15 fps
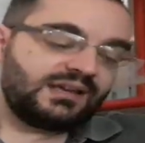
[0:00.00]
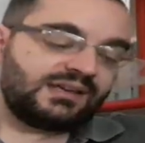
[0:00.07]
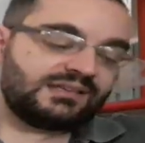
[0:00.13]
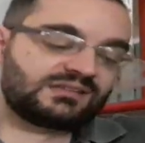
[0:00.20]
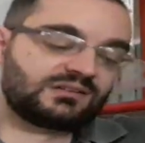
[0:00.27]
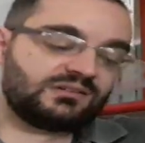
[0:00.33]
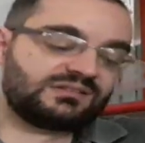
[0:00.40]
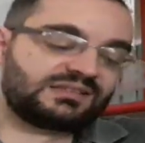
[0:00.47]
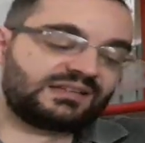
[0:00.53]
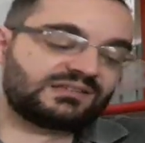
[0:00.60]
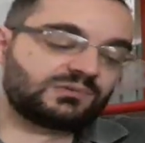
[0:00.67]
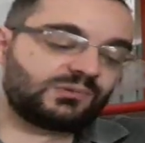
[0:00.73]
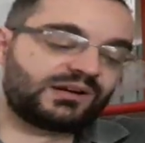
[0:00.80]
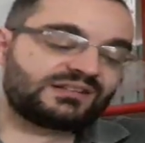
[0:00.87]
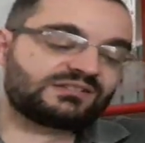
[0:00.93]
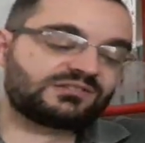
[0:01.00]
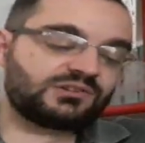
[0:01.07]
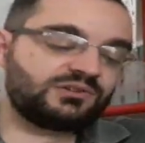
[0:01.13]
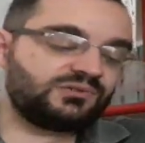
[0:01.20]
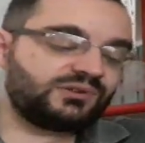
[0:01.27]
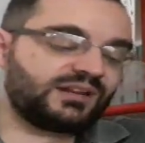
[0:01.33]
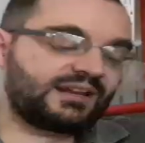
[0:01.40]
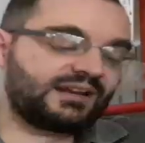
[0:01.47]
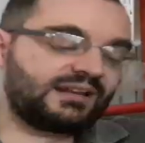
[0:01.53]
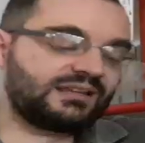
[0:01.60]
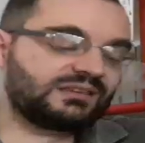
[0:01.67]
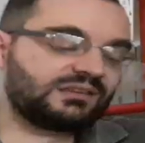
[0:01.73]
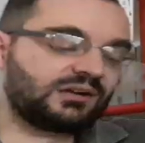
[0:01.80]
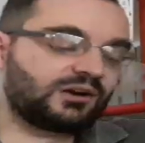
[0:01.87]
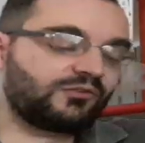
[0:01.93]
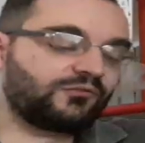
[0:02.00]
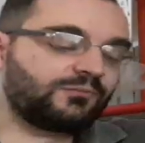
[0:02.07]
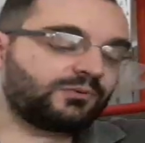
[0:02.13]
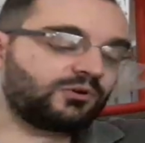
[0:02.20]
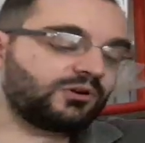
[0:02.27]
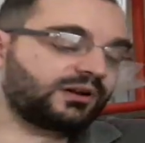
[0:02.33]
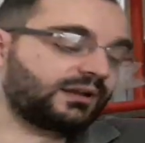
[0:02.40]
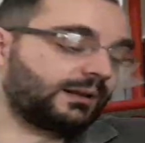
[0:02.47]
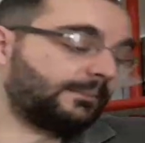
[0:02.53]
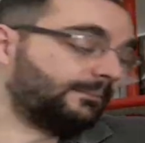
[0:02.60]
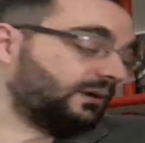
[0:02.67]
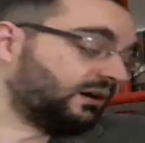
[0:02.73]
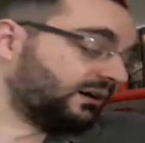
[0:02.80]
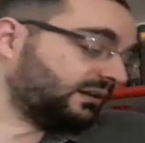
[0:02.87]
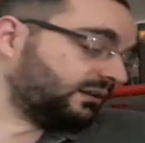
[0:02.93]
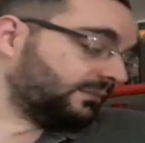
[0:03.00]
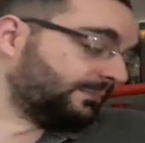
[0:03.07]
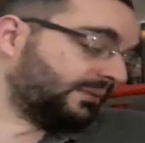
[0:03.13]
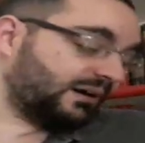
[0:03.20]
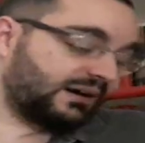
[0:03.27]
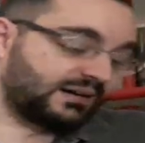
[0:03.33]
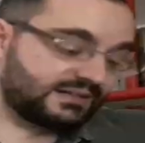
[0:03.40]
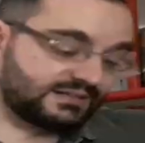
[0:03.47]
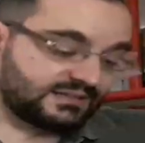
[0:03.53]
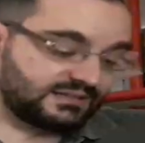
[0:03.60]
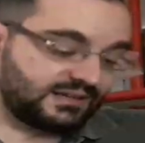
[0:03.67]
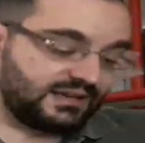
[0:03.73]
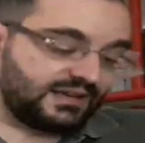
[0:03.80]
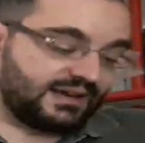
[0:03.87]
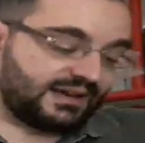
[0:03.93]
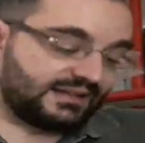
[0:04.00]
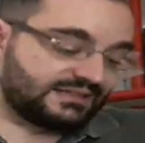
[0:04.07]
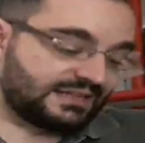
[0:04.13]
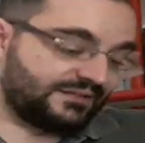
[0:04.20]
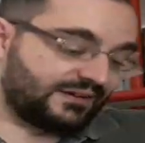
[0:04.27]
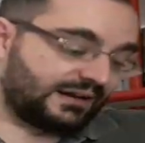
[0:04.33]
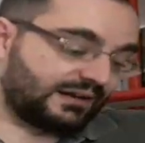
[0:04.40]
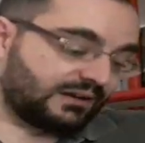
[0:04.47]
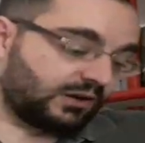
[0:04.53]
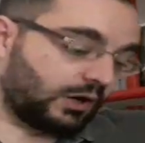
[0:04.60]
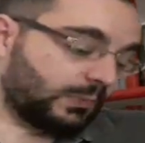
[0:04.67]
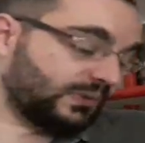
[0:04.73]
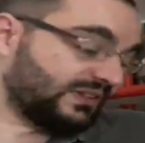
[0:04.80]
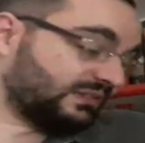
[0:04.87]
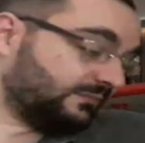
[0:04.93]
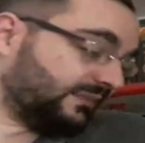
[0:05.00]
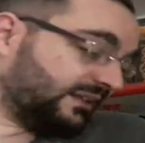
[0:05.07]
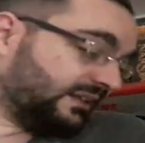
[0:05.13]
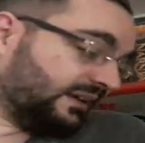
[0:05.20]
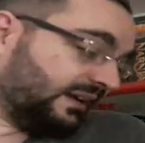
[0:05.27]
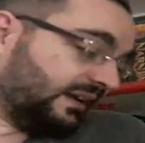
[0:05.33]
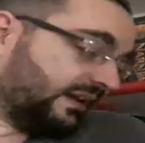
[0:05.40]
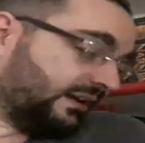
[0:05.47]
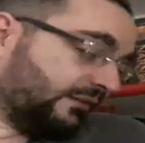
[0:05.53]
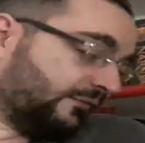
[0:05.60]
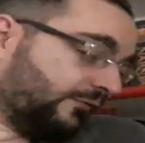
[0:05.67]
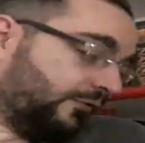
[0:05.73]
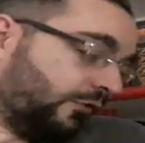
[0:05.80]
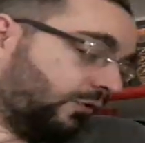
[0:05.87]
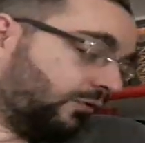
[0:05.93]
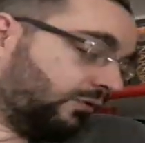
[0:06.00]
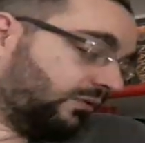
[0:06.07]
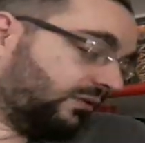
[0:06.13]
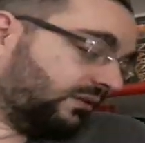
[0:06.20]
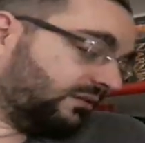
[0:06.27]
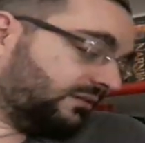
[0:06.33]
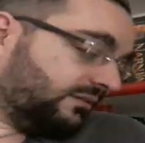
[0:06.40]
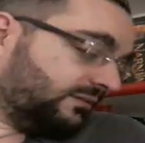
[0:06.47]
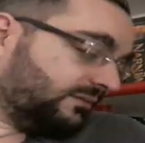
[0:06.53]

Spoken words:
Its contents were strewn in a litter of broken and burned parts, and several corpses made the air foul.